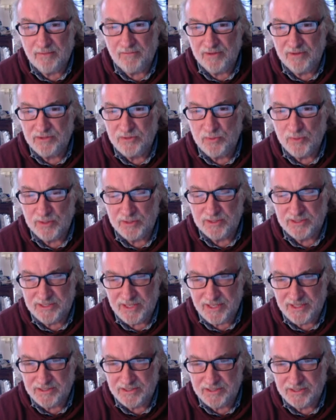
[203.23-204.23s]
of Israel
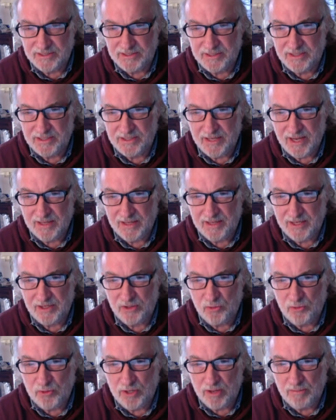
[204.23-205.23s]
ceases and they
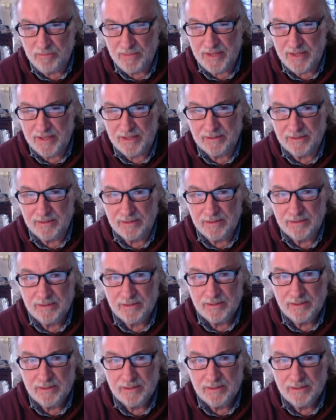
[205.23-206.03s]
do come in,